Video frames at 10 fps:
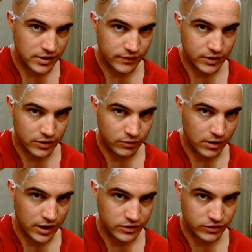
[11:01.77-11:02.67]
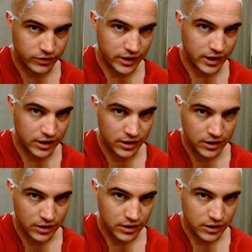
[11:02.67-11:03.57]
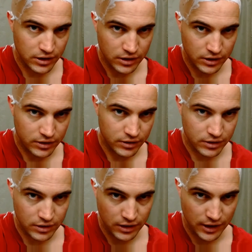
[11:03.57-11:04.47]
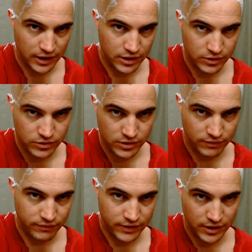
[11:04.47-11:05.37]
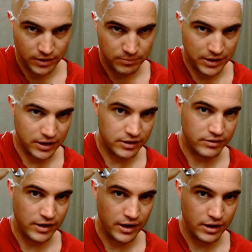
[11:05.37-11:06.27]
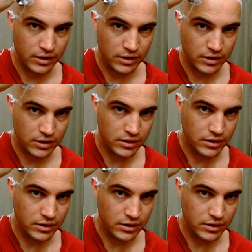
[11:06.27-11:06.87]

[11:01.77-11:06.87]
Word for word: even the cross grain, I can usually feel and be able to tell,